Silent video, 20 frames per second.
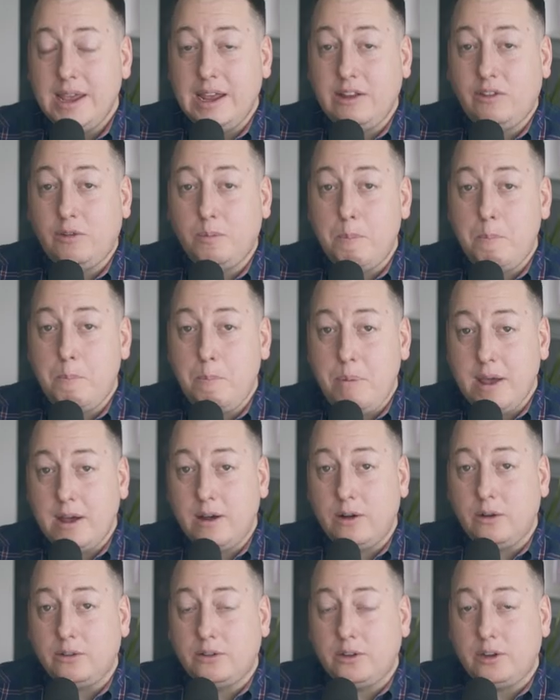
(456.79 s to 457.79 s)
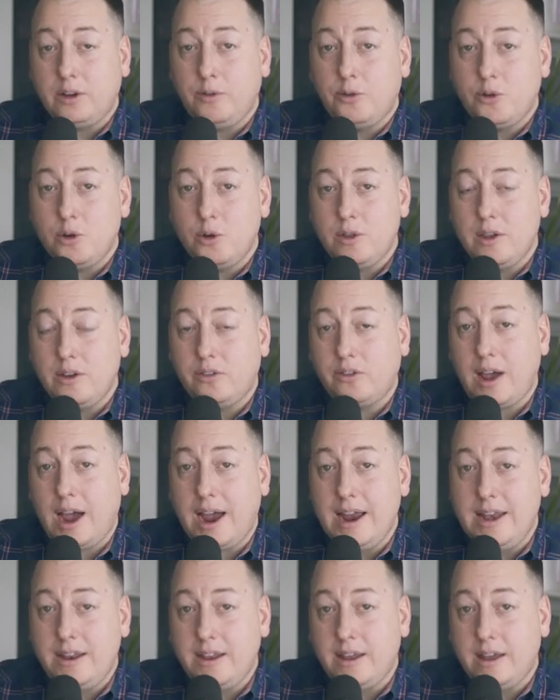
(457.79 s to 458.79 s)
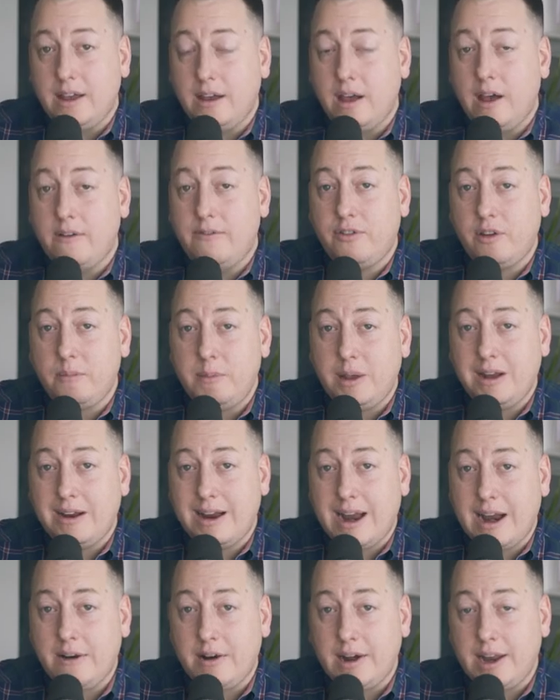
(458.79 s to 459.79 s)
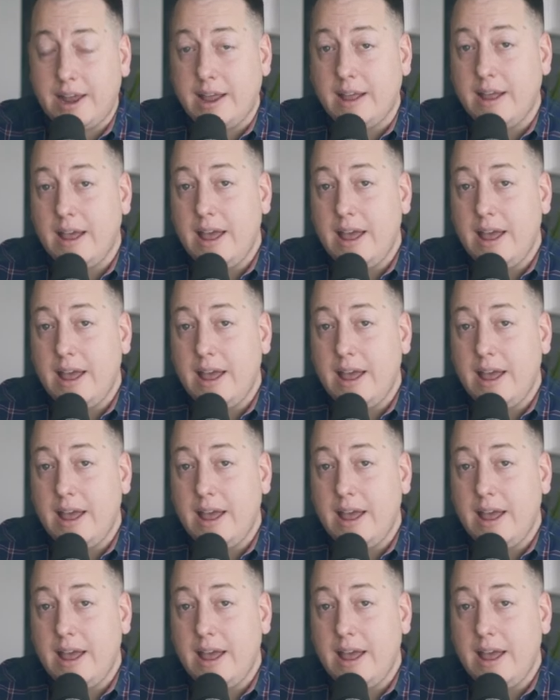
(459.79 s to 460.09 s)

It's built through this idea of familiarity.